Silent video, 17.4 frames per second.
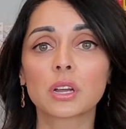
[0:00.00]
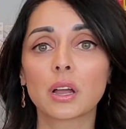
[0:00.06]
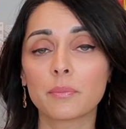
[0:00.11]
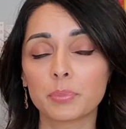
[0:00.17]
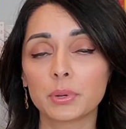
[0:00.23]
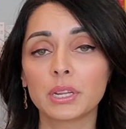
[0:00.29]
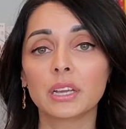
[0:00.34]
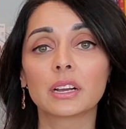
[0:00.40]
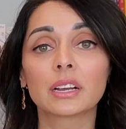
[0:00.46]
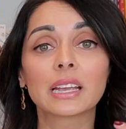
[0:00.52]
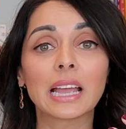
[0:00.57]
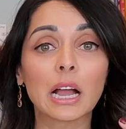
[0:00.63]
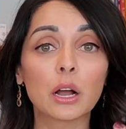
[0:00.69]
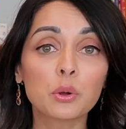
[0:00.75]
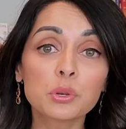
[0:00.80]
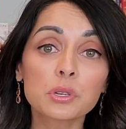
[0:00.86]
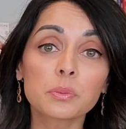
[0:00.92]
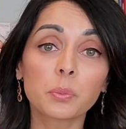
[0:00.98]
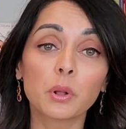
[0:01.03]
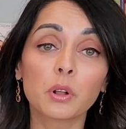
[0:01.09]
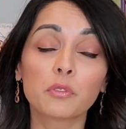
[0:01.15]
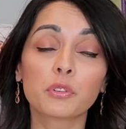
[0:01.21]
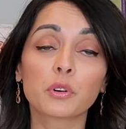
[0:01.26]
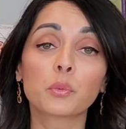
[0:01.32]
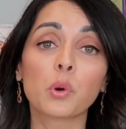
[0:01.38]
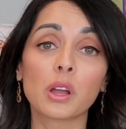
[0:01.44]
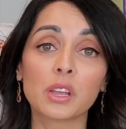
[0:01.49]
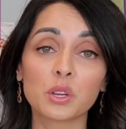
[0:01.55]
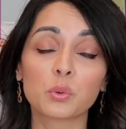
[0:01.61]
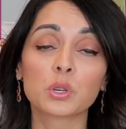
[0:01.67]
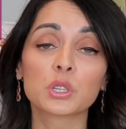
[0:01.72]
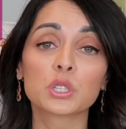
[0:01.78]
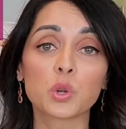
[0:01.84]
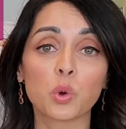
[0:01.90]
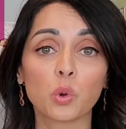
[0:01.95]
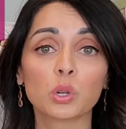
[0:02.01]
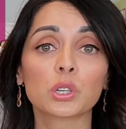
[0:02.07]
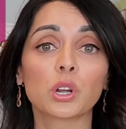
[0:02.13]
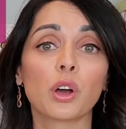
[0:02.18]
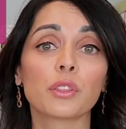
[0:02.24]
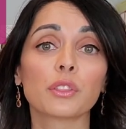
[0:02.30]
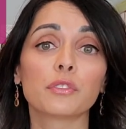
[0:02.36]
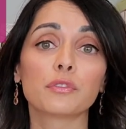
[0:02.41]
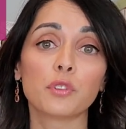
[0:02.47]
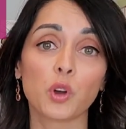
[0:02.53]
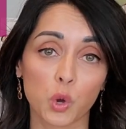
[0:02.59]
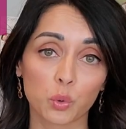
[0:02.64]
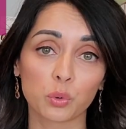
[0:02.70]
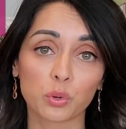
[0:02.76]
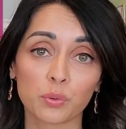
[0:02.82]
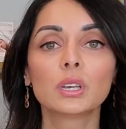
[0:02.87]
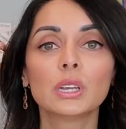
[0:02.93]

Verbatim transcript: company accountable for what you were told on the phone.